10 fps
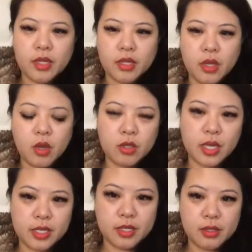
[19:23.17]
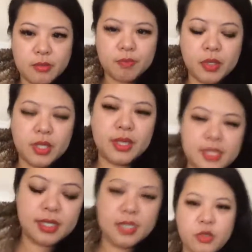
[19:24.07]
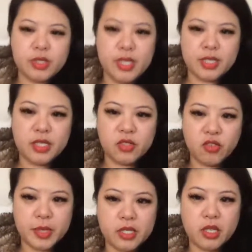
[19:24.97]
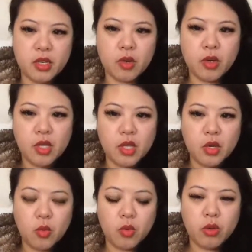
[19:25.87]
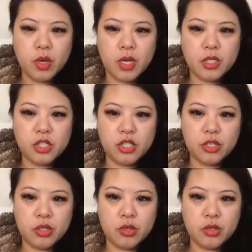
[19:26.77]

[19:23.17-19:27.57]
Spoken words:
Hold on. Put this into a sentence for me. So we want to, you